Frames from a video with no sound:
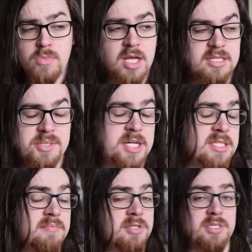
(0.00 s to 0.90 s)
as far as
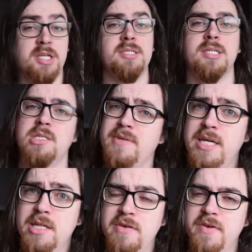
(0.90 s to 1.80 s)
I'm concerned, as soon as we
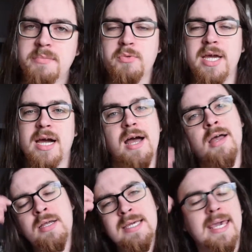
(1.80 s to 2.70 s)
hit November, we
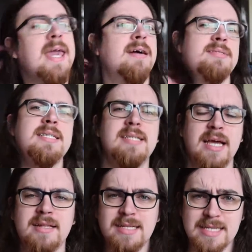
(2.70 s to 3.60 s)
are counting
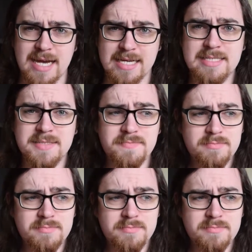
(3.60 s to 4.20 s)
down the days